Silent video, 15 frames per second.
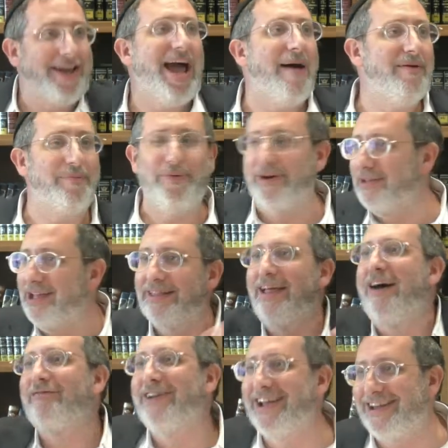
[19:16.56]
comic books. He
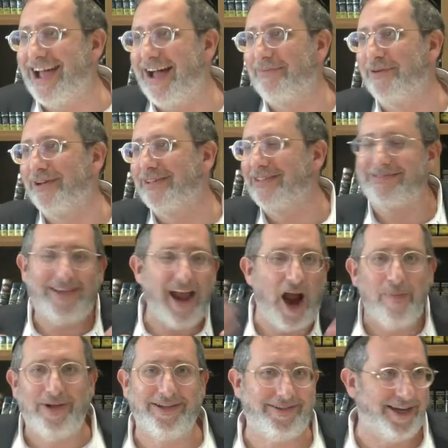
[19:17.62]
loved reading comic books. It's a
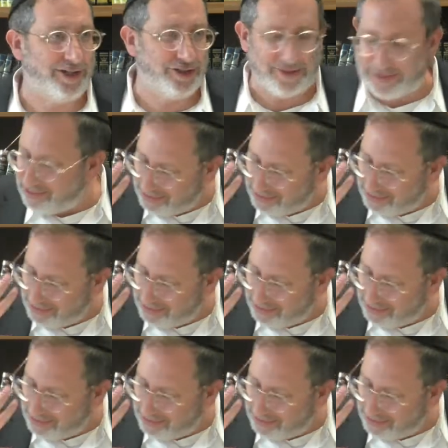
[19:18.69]
terrible addiction.